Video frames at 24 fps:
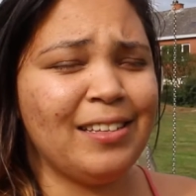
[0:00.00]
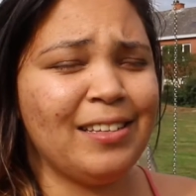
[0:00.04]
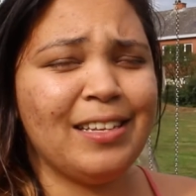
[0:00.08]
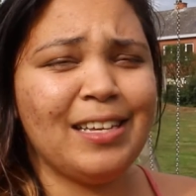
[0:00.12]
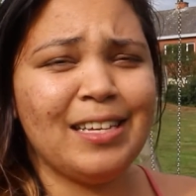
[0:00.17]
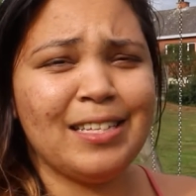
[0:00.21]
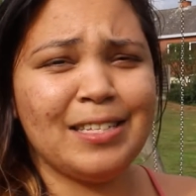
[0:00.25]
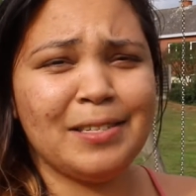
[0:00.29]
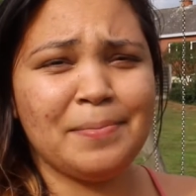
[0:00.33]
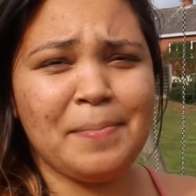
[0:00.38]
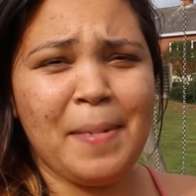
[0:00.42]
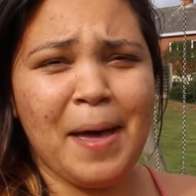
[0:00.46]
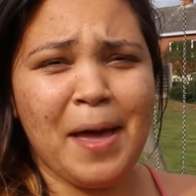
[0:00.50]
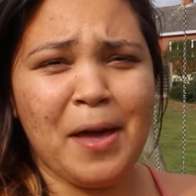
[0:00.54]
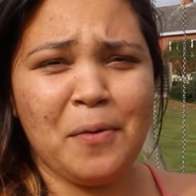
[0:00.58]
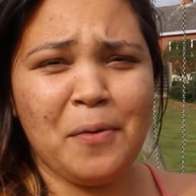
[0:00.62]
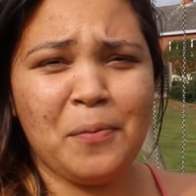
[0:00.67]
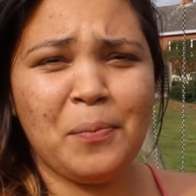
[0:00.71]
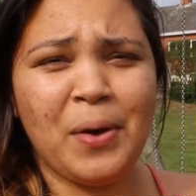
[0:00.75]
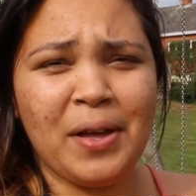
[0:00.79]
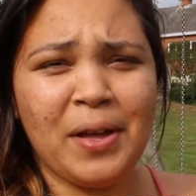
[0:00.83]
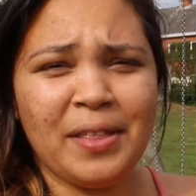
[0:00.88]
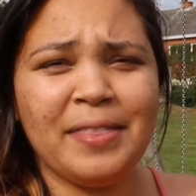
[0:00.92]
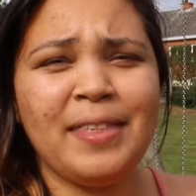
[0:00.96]
it's my
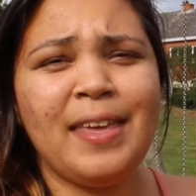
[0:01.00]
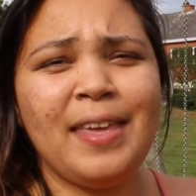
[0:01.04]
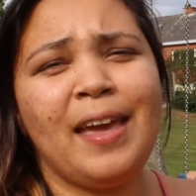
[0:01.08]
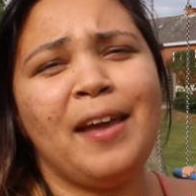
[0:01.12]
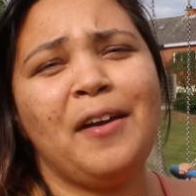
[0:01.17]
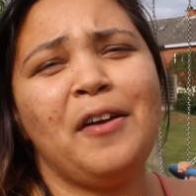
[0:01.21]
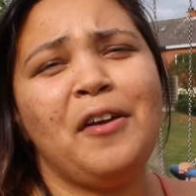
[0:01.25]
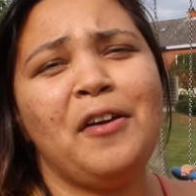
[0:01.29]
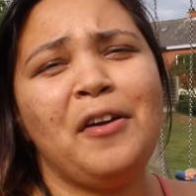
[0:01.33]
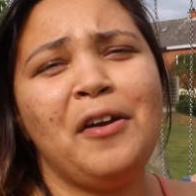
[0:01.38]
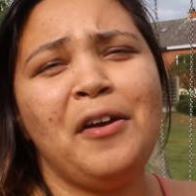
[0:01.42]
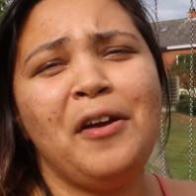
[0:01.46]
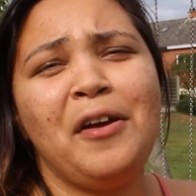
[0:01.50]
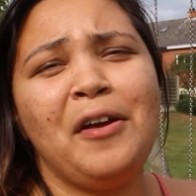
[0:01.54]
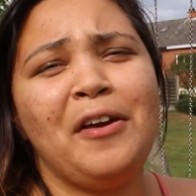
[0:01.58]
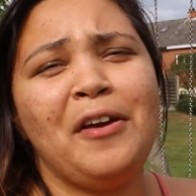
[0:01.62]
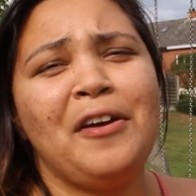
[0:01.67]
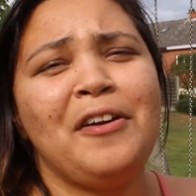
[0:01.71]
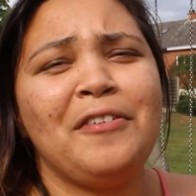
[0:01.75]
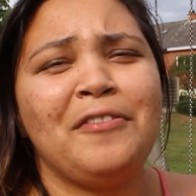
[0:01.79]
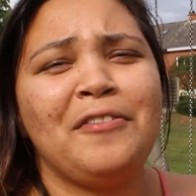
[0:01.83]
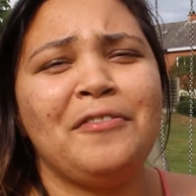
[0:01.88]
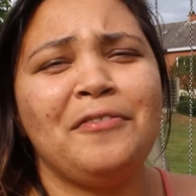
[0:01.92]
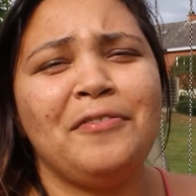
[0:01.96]
1 year
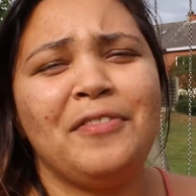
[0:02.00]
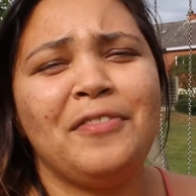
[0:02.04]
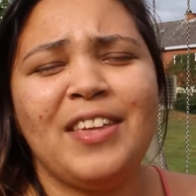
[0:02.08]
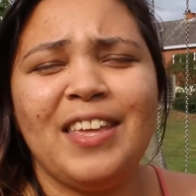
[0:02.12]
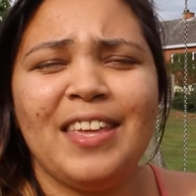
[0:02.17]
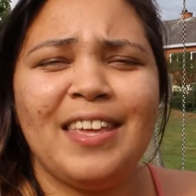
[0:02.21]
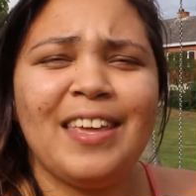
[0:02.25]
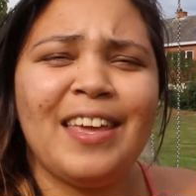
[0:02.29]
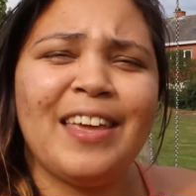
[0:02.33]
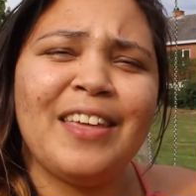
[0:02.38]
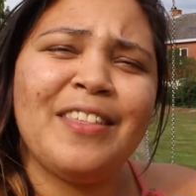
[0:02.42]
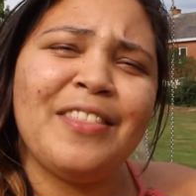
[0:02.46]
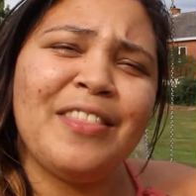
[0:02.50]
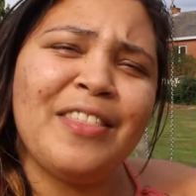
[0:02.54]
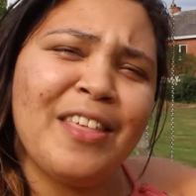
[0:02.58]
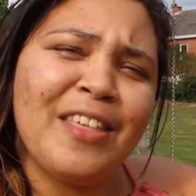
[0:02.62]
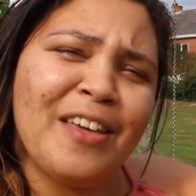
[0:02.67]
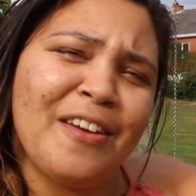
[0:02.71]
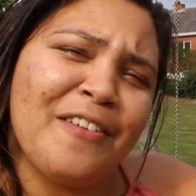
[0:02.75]
vegan